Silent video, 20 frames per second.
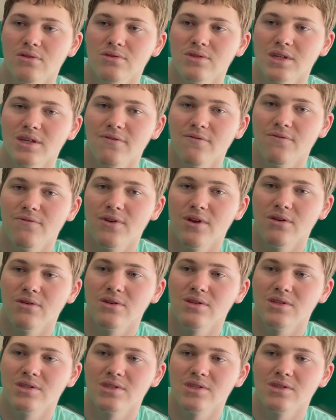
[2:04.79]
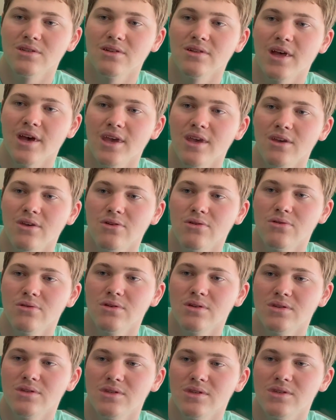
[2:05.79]
There's like very slight
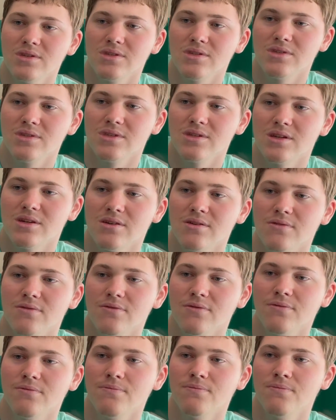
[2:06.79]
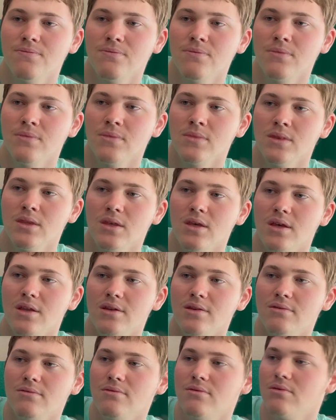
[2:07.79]
creases and stuff,
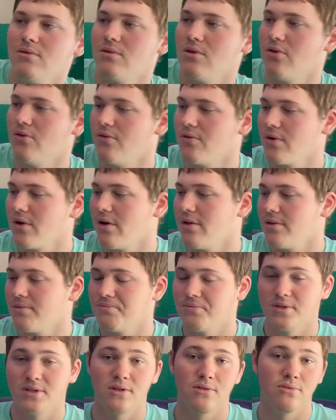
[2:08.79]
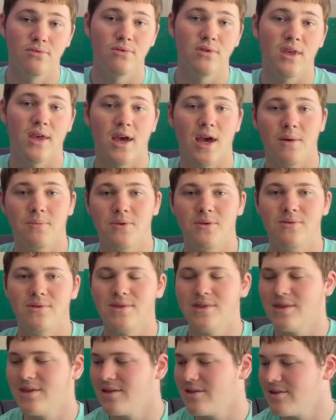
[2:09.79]
and overall, I'm still really happy
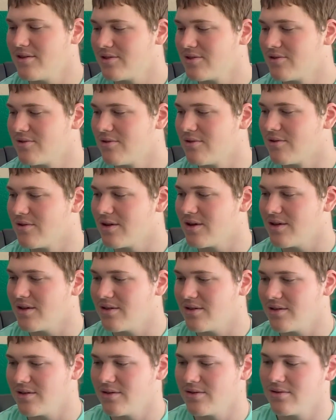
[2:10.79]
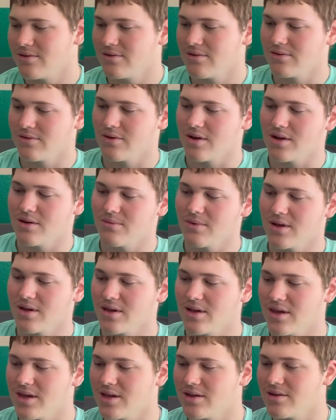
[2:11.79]
with it. It looks great in my
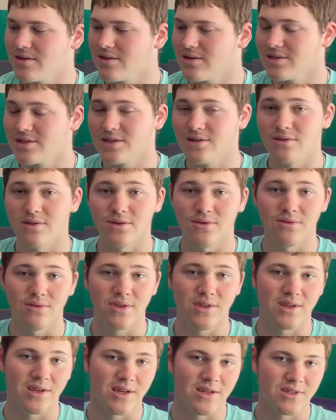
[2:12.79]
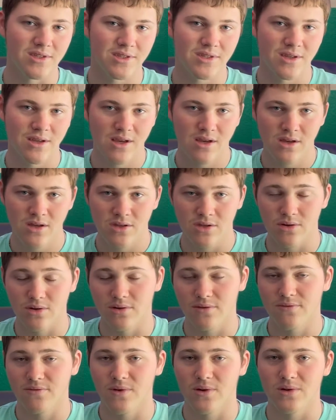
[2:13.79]
hand, and it's gonna look really nice
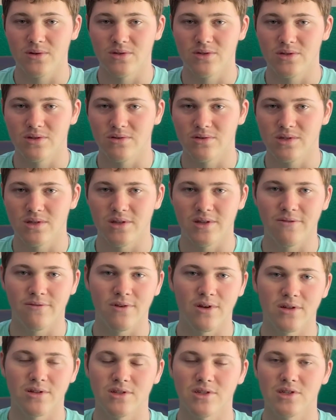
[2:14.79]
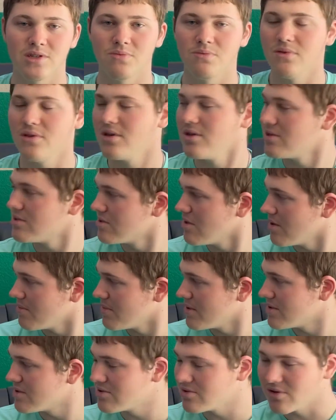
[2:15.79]
during photo shoots and even on display, just on
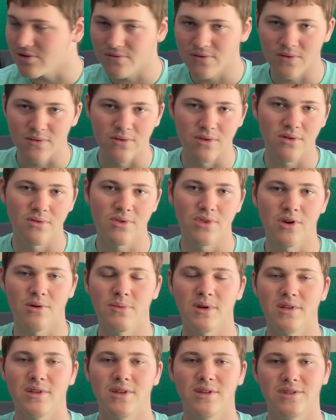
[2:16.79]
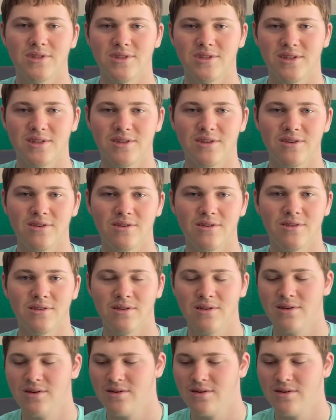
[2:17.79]
my shelf over there with all my lenses and gear.